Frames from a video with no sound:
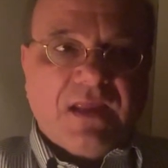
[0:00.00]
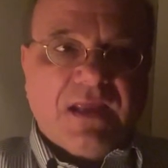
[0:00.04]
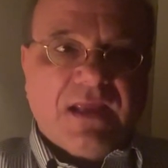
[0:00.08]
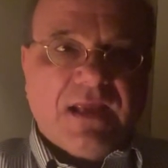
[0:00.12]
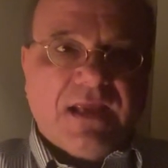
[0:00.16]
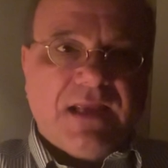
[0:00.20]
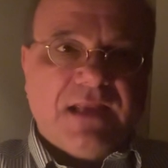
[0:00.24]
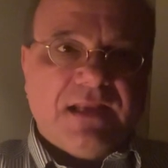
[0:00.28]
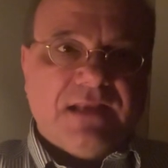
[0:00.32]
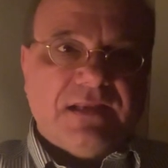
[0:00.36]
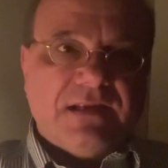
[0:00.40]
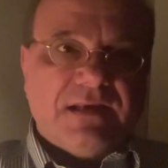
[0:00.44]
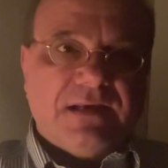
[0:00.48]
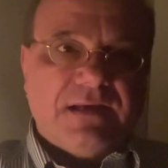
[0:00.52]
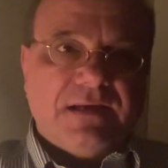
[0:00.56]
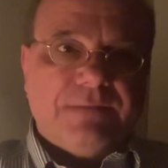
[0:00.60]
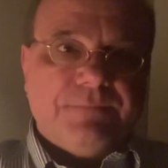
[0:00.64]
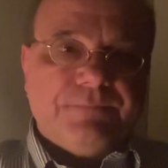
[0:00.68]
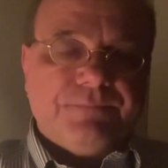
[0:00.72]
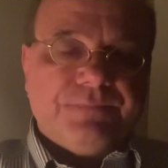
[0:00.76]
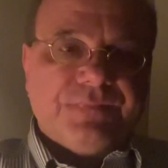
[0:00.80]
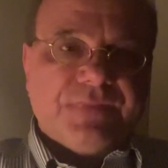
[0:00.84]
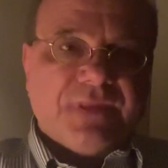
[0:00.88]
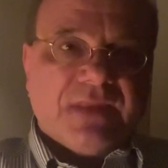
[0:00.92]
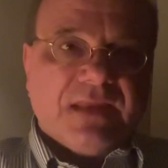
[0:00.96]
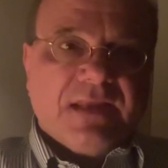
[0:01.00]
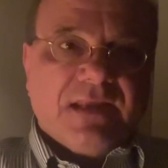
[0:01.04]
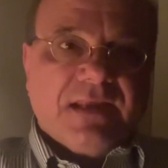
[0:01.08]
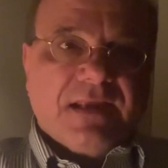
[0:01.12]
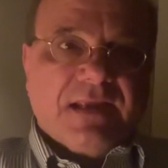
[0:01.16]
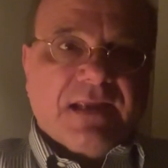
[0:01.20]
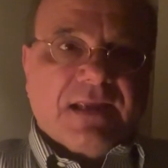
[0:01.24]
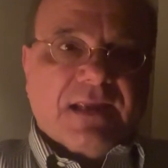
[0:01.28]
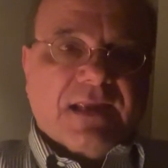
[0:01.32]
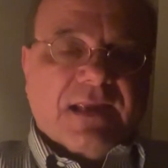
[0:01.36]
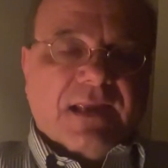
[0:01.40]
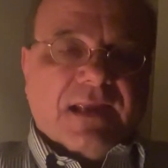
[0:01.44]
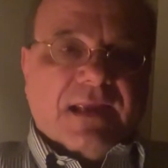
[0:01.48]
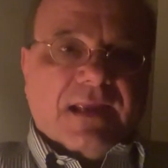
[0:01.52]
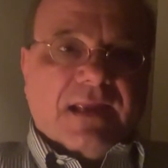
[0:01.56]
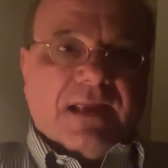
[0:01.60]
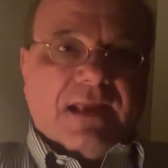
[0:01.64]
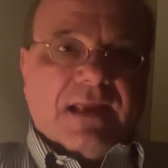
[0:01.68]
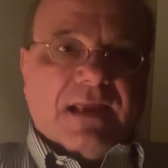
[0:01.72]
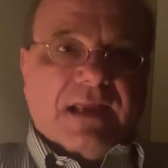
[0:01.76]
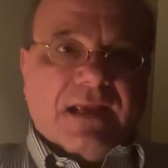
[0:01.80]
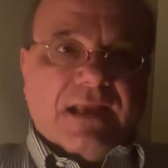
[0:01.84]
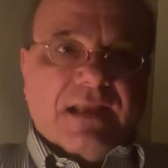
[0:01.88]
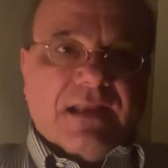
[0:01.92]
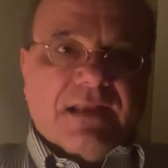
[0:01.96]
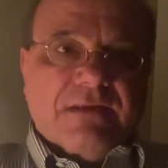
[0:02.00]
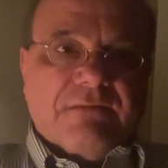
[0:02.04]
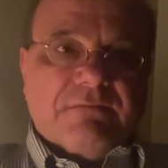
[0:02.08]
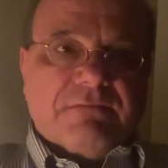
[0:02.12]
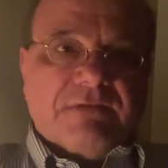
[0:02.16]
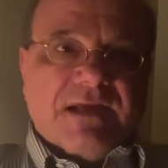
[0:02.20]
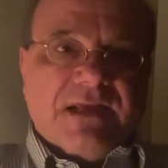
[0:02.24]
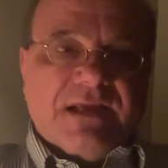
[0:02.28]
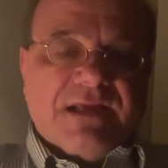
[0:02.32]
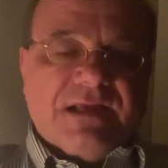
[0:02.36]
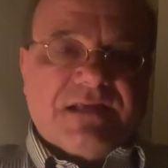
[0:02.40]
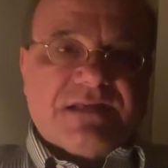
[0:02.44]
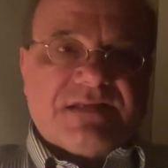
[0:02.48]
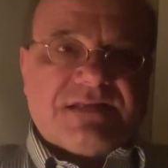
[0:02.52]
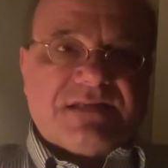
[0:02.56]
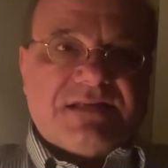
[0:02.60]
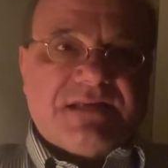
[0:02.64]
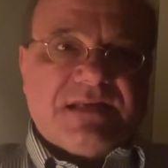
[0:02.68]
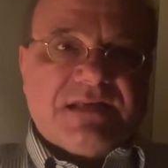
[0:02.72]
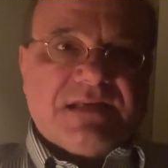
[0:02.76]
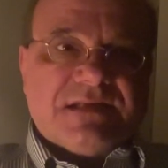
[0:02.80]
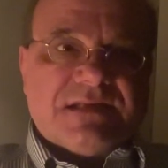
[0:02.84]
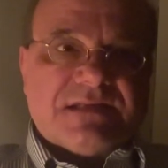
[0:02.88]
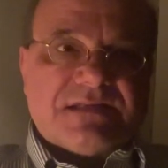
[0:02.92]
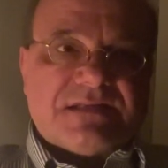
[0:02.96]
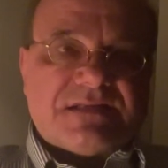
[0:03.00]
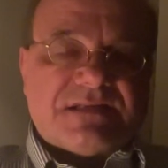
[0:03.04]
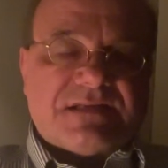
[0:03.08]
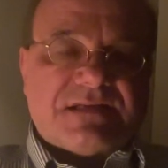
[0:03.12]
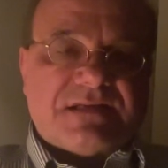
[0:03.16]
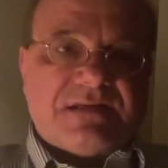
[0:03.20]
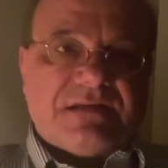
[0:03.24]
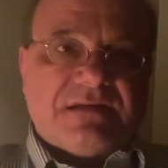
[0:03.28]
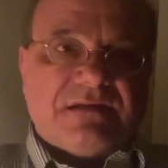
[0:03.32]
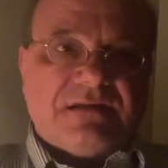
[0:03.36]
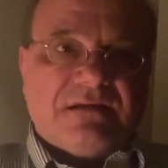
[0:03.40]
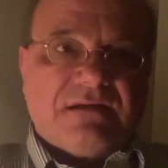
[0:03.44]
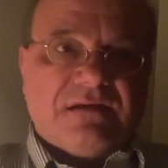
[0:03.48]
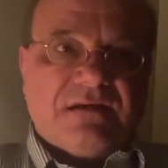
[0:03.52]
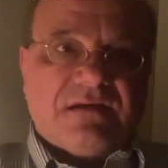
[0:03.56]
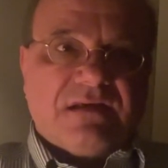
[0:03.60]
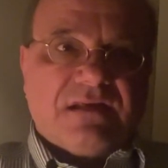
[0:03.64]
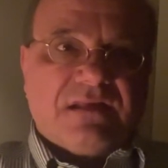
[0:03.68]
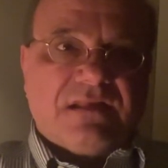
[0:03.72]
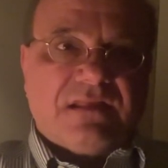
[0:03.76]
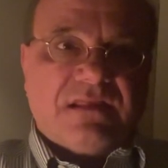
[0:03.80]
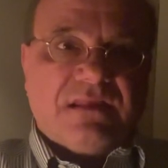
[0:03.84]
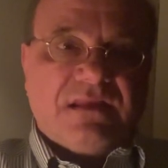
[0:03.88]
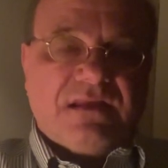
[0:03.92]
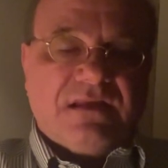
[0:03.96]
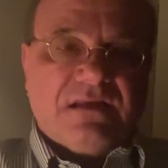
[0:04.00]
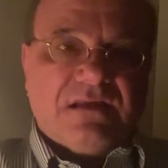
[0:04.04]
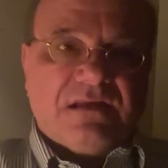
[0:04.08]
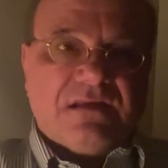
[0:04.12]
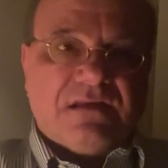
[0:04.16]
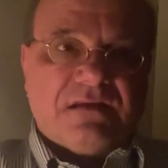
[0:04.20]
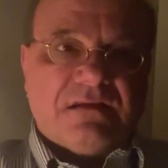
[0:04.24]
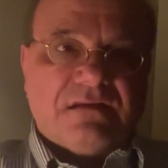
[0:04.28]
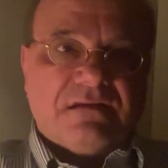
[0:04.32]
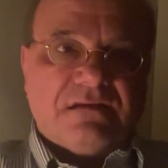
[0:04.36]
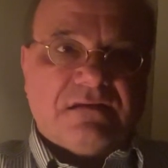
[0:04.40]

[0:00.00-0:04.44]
And anyway, since I think